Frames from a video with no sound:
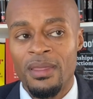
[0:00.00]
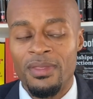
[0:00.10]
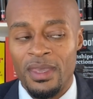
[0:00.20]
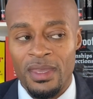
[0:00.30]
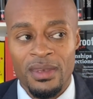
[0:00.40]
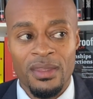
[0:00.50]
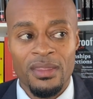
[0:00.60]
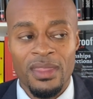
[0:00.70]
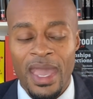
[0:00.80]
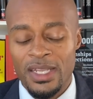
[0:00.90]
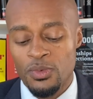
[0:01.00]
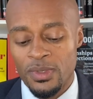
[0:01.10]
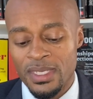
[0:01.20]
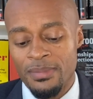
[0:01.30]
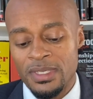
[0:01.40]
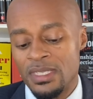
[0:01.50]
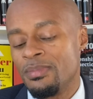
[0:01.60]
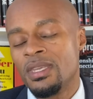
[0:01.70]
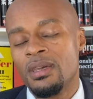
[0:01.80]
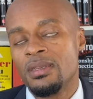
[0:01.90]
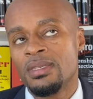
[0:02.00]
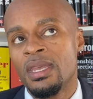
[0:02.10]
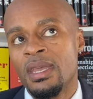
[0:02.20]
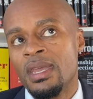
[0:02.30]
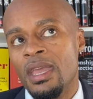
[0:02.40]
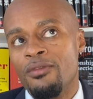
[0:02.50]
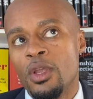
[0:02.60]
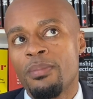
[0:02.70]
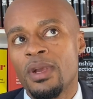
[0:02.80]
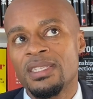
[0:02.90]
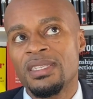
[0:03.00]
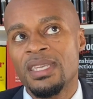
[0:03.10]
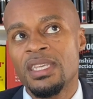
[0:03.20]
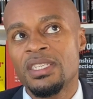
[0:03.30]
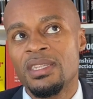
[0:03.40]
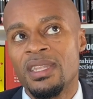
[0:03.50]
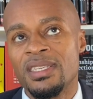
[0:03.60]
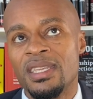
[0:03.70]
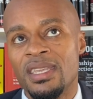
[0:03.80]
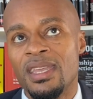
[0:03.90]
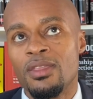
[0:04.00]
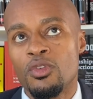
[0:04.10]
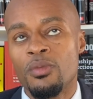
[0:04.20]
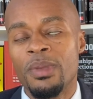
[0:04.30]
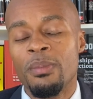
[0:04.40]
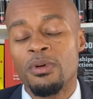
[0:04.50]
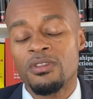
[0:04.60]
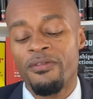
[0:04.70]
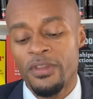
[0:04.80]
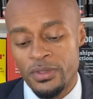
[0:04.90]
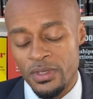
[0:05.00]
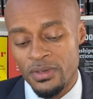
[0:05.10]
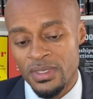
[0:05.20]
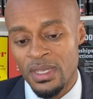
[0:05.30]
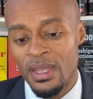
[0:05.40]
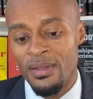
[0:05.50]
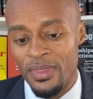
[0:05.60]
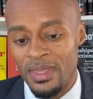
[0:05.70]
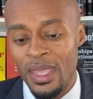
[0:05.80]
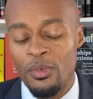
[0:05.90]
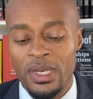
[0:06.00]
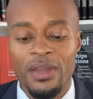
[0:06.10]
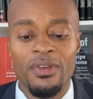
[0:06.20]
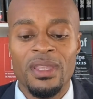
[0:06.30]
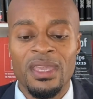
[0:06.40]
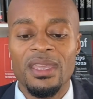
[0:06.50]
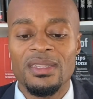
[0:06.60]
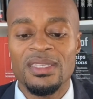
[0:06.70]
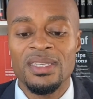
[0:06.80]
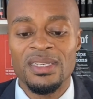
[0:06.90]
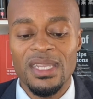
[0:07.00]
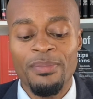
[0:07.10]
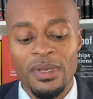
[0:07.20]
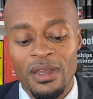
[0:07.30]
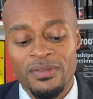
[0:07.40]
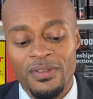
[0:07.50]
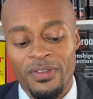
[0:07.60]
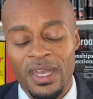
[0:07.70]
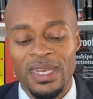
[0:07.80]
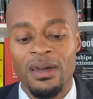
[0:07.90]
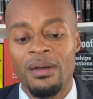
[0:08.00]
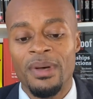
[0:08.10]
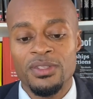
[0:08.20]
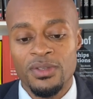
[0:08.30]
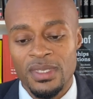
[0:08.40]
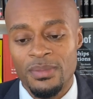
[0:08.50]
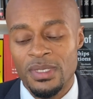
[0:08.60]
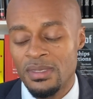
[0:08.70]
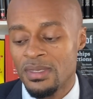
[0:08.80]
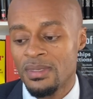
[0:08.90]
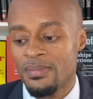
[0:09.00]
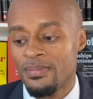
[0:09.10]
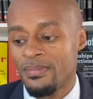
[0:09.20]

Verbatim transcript: than the actual substance, because if your presentation doesn't get through people's filters, then they will never get deep enough to find out about your substance.